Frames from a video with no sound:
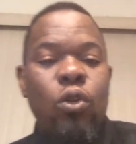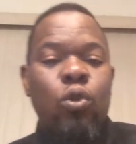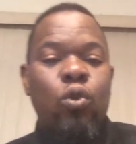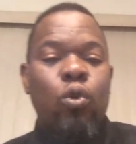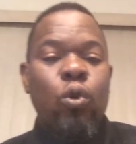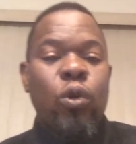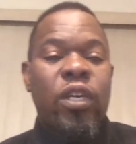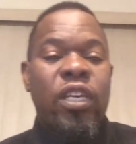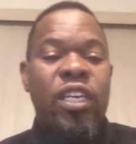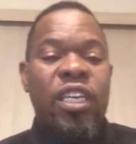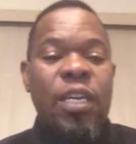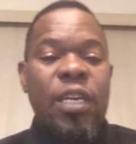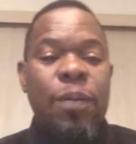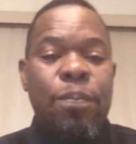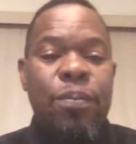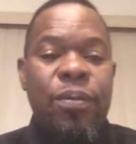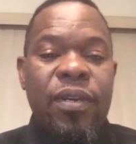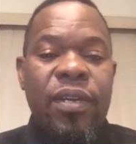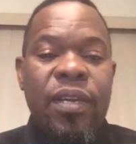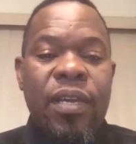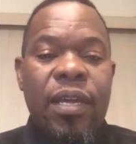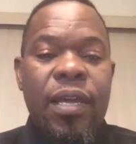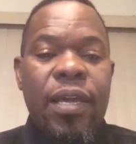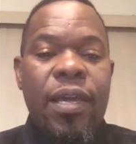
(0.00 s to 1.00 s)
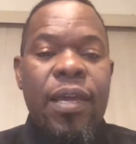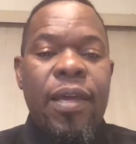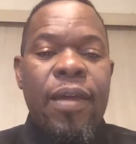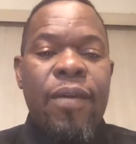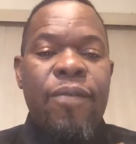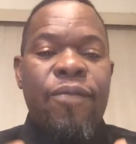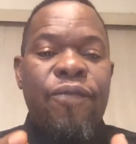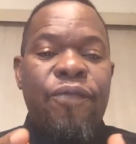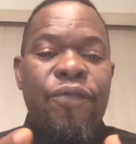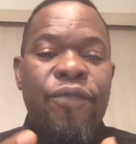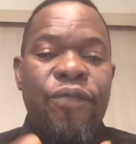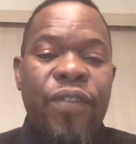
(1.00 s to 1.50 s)
to keep a
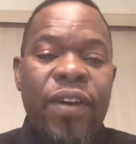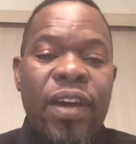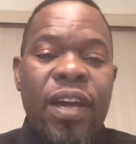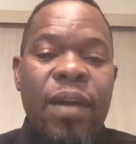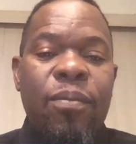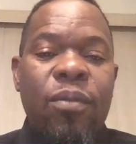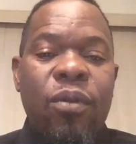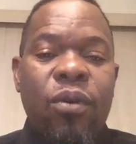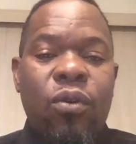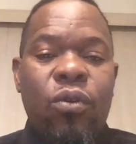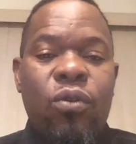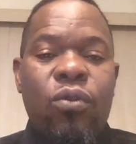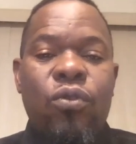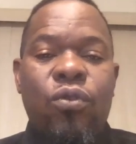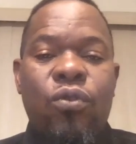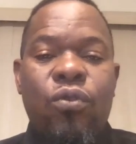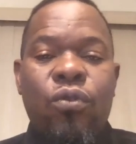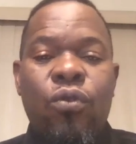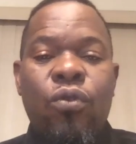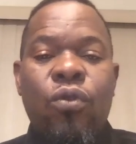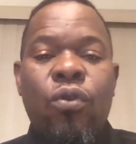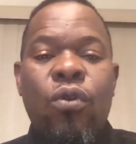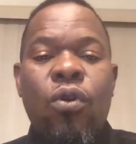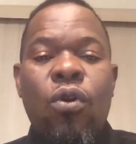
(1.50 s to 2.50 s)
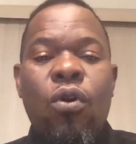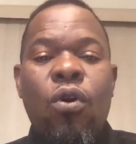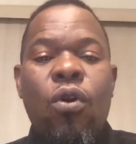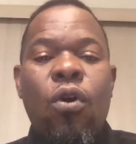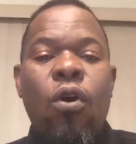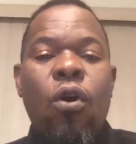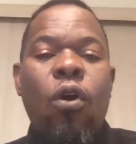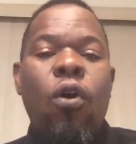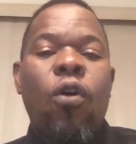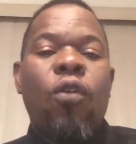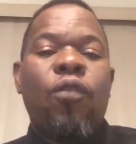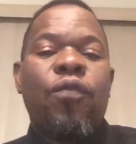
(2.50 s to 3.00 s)
firm control
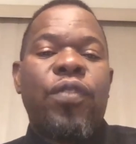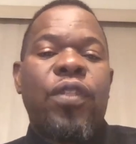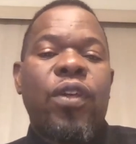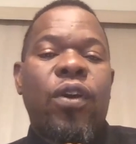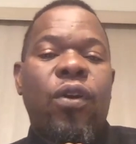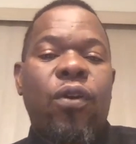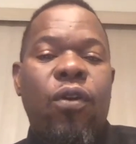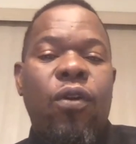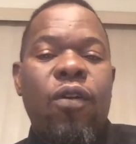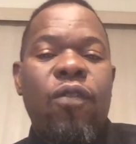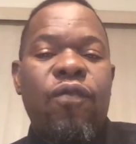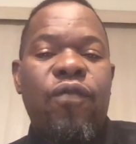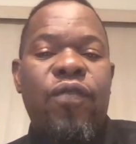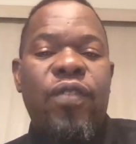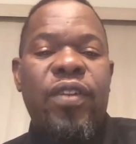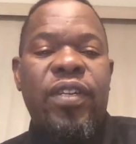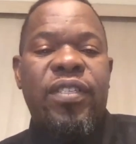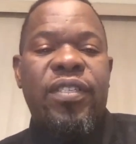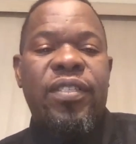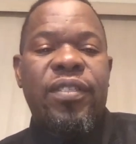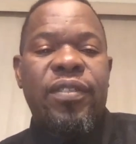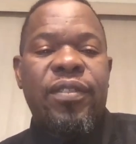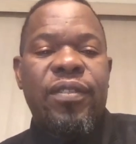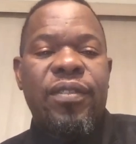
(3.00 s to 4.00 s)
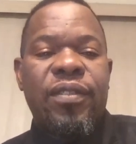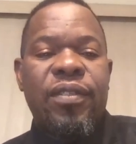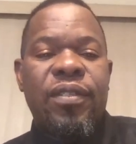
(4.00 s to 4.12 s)
of the conflict